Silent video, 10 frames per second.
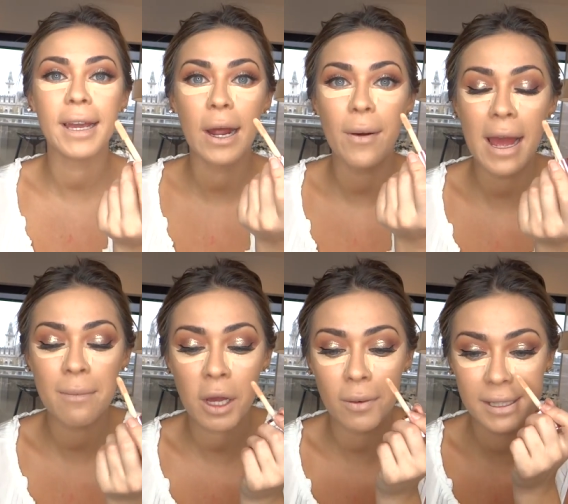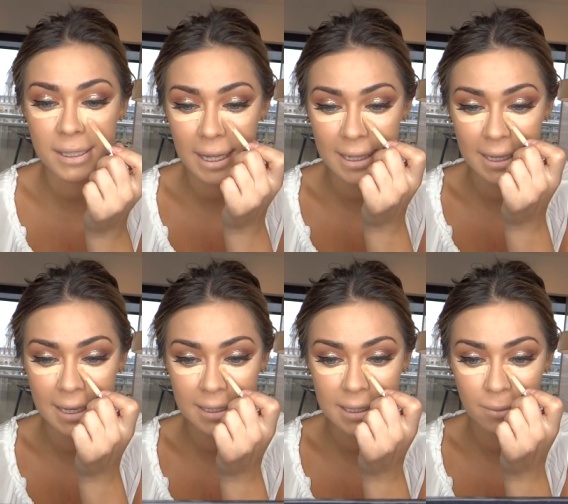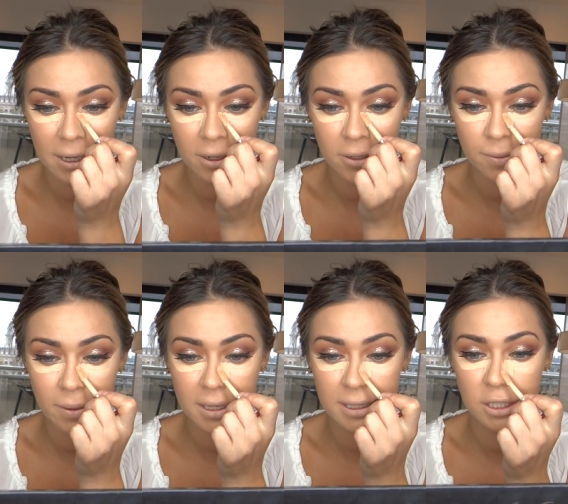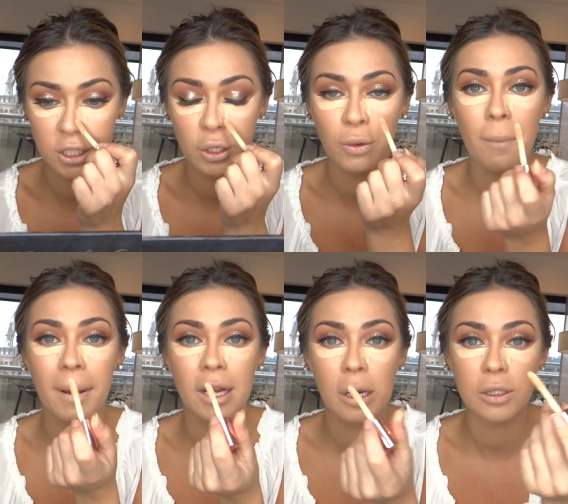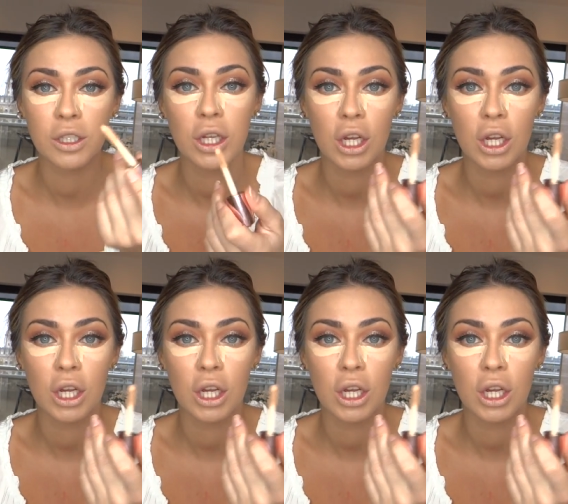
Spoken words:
Okay, now I am going slightly into my nose because I do want my nose to